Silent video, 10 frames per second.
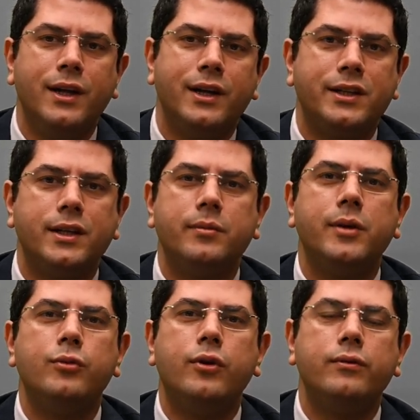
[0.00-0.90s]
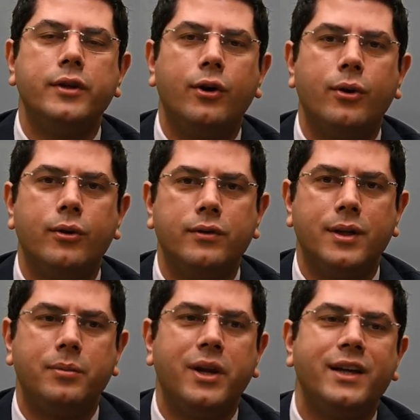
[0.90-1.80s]
It's going to be moving all over
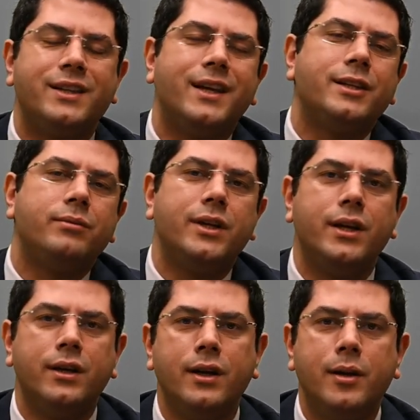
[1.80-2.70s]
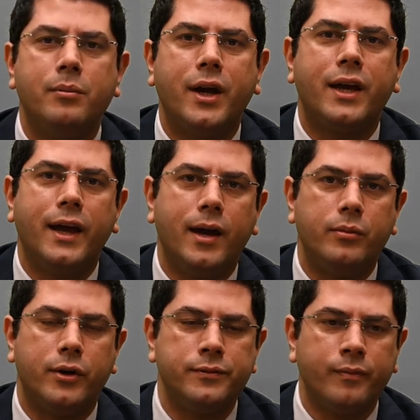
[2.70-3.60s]
the place. That's really my
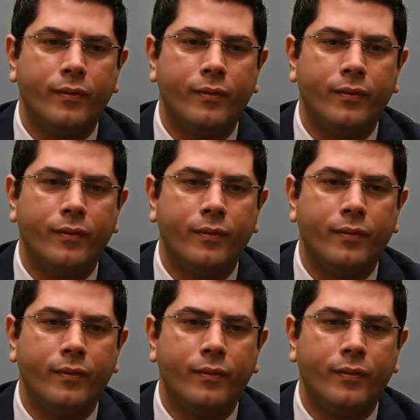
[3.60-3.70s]
camera.